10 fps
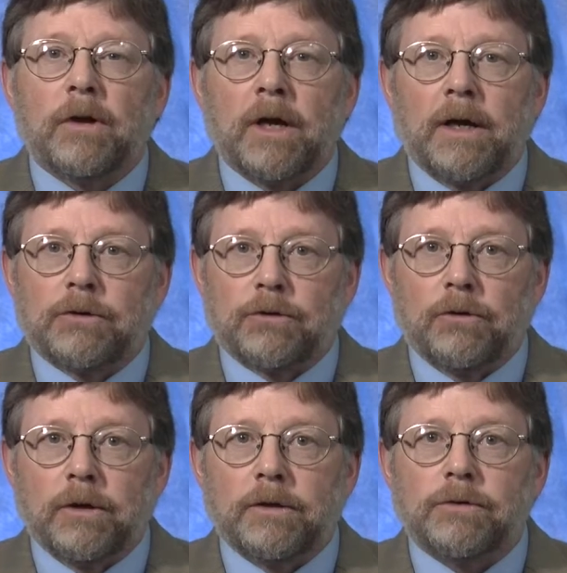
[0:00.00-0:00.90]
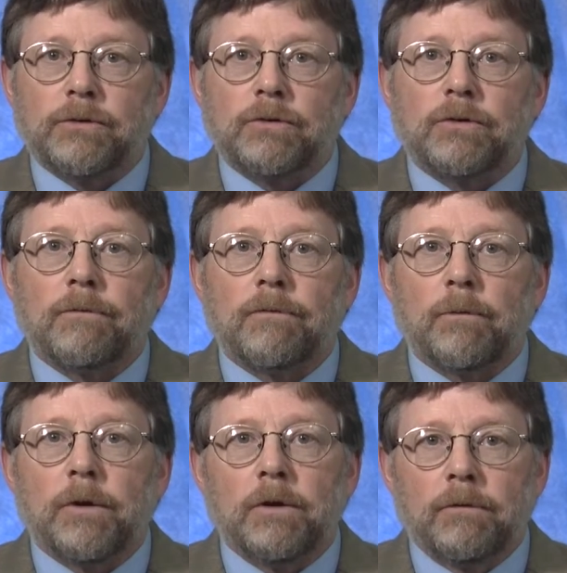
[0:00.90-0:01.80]
and cash donations
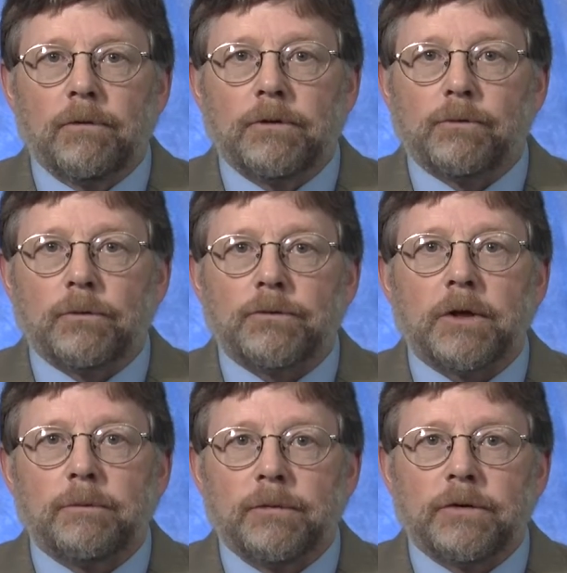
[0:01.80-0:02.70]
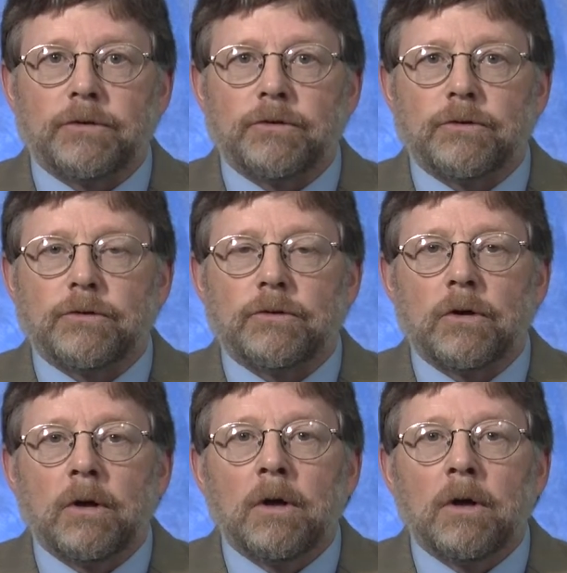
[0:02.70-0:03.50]
from individuals and businesses.